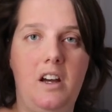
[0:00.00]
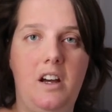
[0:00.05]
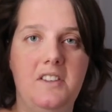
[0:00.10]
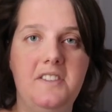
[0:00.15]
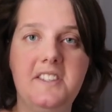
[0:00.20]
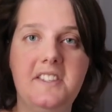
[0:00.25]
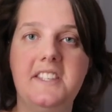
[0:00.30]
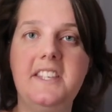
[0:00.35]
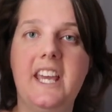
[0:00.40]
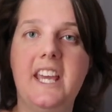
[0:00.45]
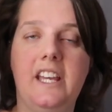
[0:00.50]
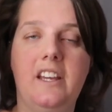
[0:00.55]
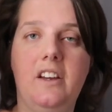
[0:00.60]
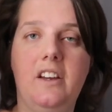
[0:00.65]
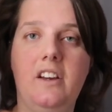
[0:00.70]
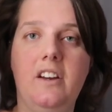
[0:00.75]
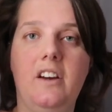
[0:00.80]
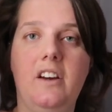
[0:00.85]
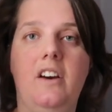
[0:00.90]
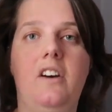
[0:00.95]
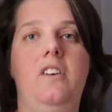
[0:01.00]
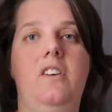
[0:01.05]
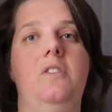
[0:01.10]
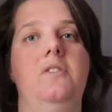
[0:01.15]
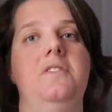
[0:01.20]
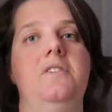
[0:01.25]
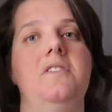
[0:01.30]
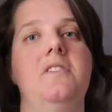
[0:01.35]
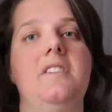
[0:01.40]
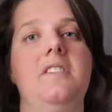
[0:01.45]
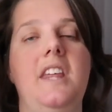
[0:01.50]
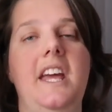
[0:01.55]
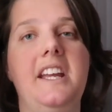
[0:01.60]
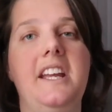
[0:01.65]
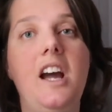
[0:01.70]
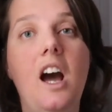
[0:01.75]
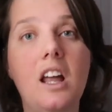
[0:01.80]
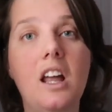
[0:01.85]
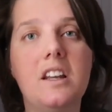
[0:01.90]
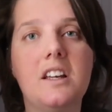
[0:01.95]
stick on, their
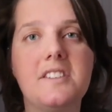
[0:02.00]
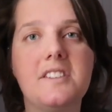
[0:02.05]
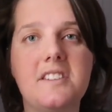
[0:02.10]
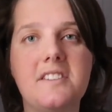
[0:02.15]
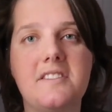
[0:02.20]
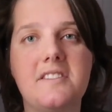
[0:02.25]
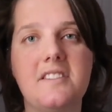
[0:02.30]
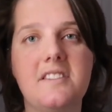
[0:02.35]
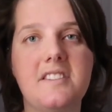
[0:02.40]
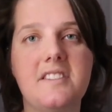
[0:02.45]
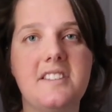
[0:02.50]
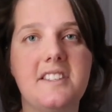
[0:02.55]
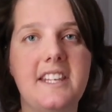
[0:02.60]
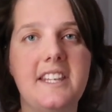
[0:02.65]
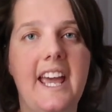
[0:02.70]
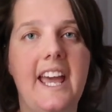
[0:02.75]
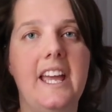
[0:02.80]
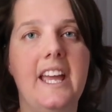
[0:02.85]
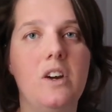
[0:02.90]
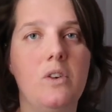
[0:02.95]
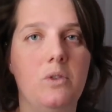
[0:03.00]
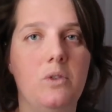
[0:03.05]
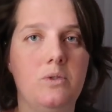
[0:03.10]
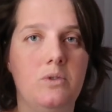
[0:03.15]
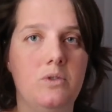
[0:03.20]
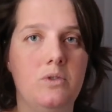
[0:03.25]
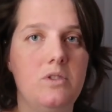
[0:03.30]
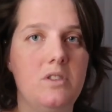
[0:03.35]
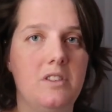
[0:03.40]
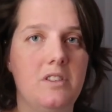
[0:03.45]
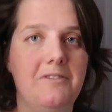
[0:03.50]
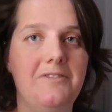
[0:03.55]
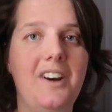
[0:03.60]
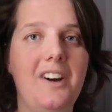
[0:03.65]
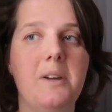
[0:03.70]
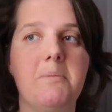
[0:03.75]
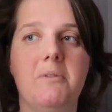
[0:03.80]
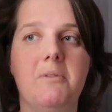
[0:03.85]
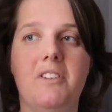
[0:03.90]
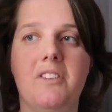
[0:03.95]
colour doesn't stay onto the
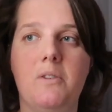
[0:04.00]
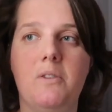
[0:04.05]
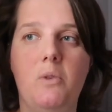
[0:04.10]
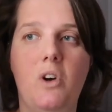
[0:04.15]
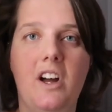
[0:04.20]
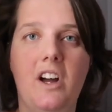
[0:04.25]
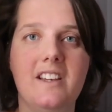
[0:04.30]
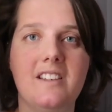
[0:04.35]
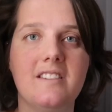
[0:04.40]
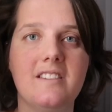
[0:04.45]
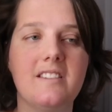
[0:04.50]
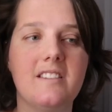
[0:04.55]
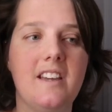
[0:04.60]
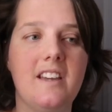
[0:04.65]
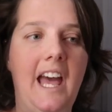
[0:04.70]
fibre otherwise.